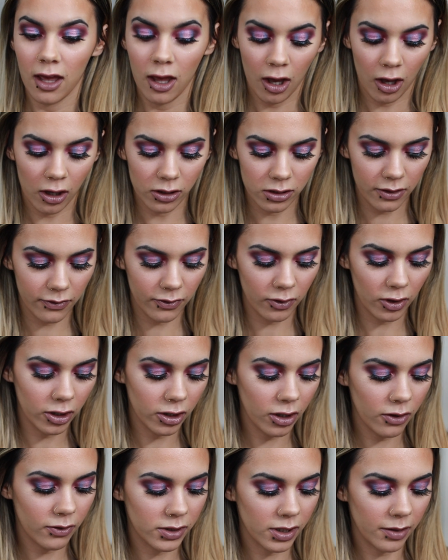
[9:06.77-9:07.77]
Also, if you want to
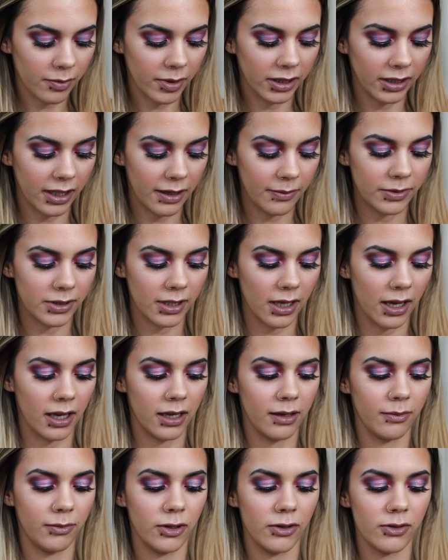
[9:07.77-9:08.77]
know what's on my lips, I
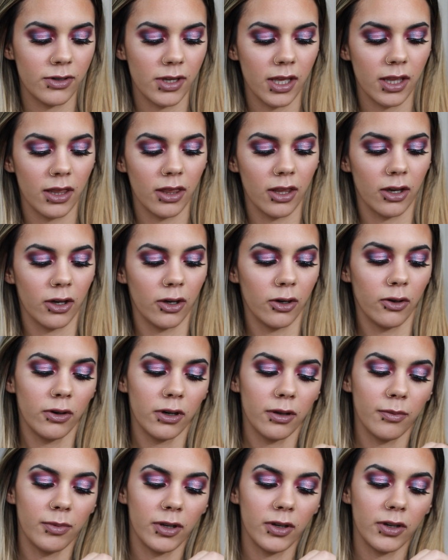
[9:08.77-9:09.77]
am using the
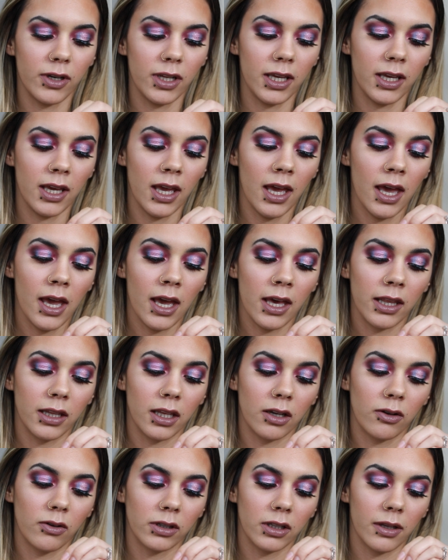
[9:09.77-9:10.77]
Huda Beauty
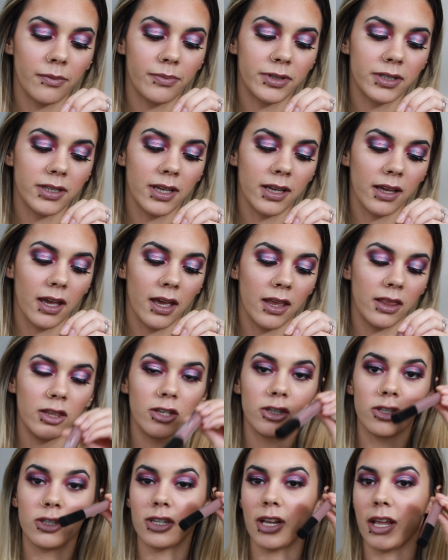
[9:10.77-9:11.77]
liquid lipstick in the
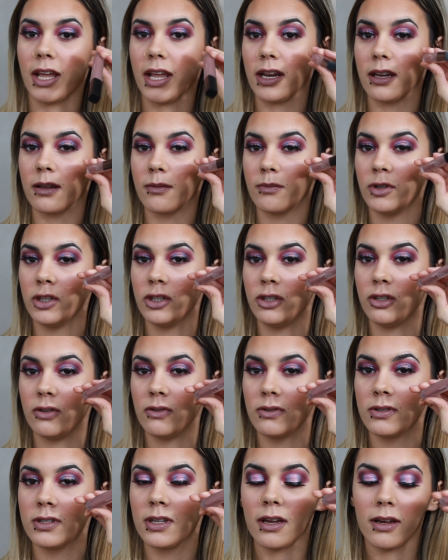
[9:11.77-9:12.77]
shade
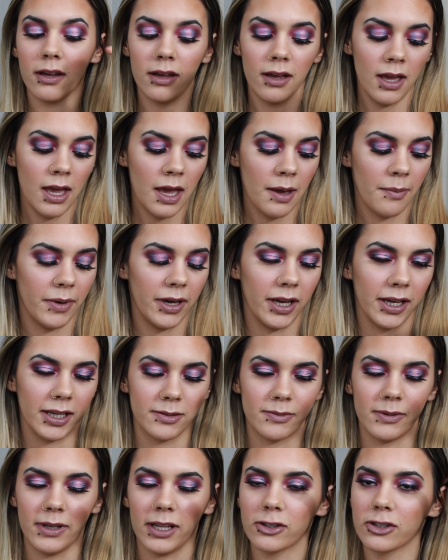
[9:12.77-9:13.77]
Medusa. My
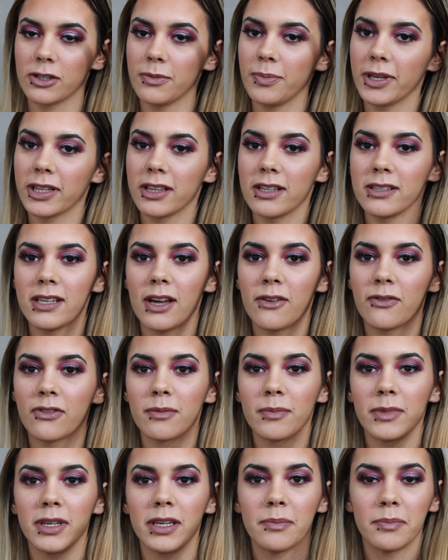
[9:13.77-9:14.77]
husband actually picked this out for
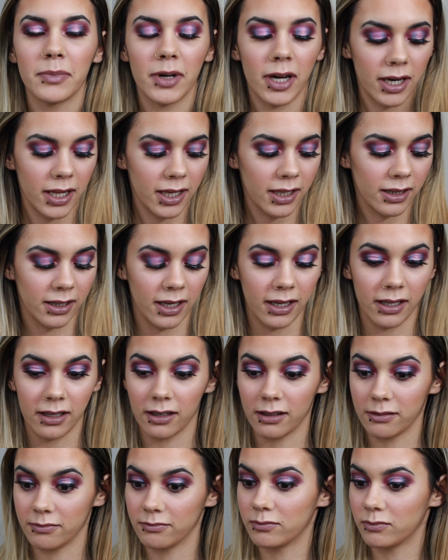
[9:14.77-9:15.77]
me and bought it like
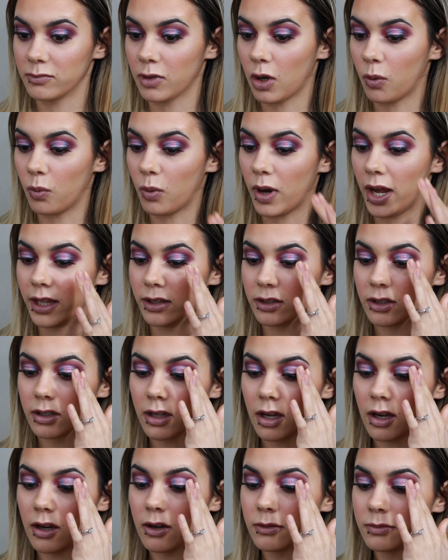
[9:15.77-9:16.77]
a while
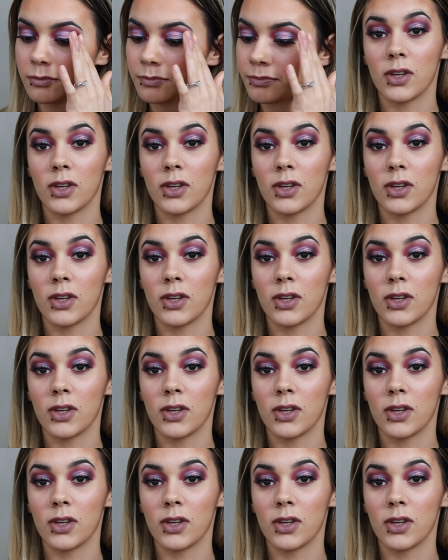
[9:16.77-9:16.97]
ago.